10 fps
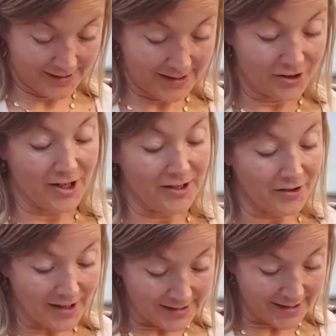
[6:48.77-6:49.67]
and
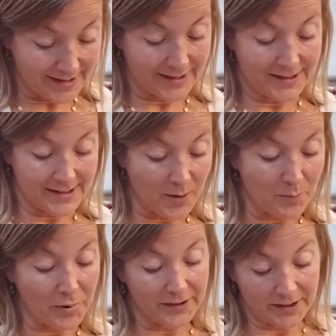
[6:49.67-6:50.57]
gender identities
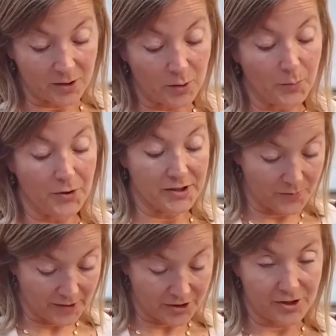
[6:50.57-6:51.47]
and political
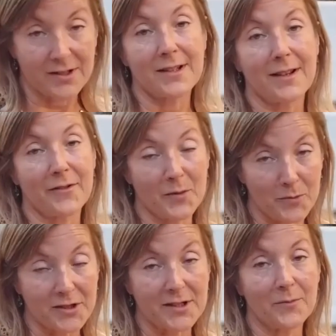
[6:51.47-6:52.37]
persuasions of the
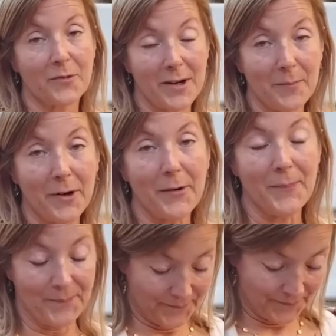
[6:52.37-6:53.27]
Muslim rainbow.
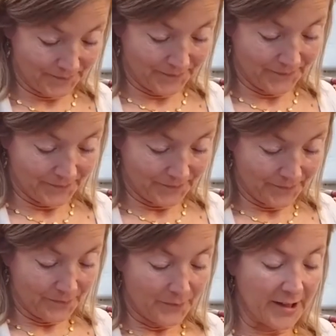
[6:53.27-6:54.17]

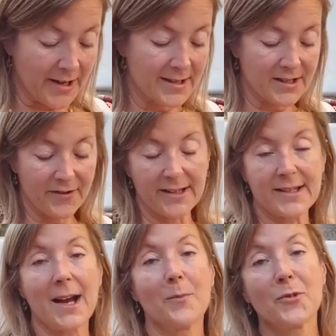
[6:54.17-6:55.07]
Because of
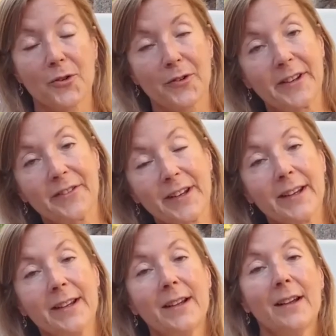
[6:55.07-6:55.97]
Hadab Tarifi,
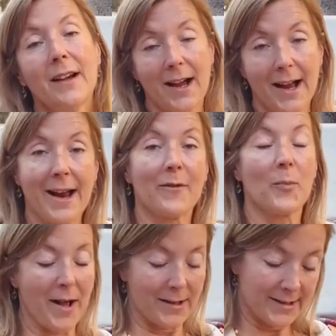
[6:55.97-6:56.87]
I have a
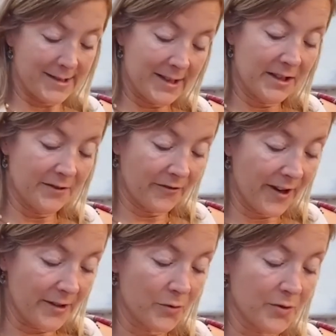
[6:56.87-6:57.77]
Palestinian
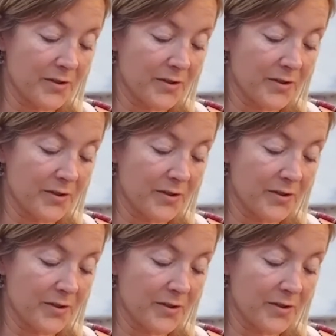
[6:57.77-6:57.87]
friend who's the